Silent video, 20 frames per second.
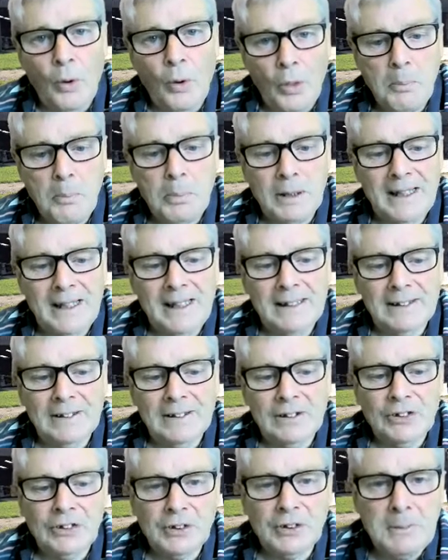what the plan
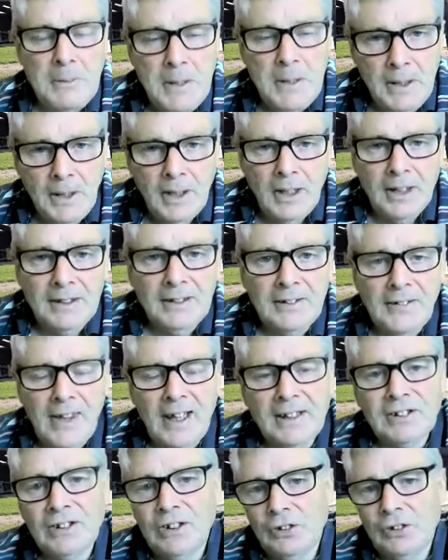is. And
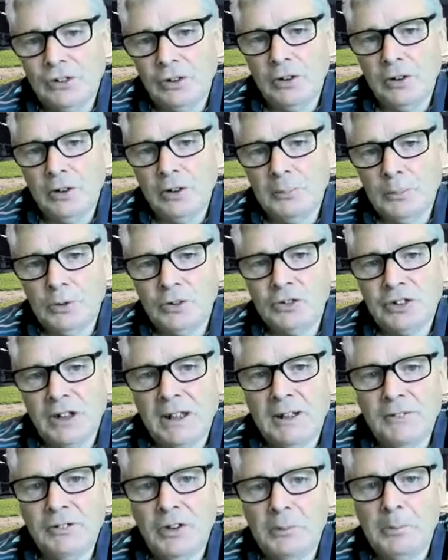then that in turn will
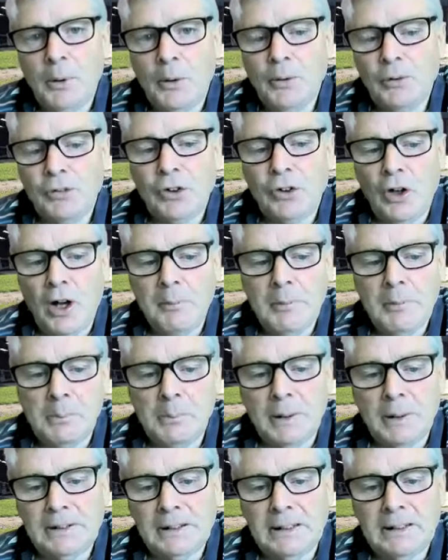save you both time
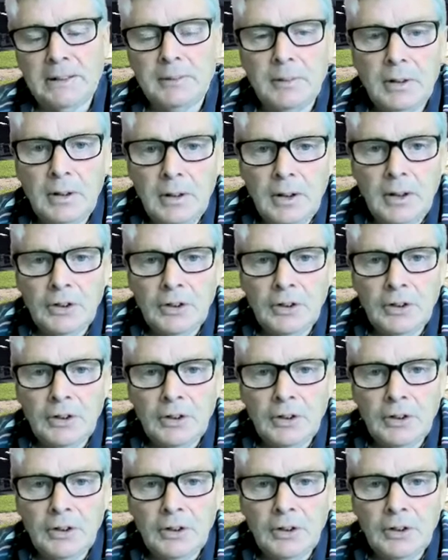and money.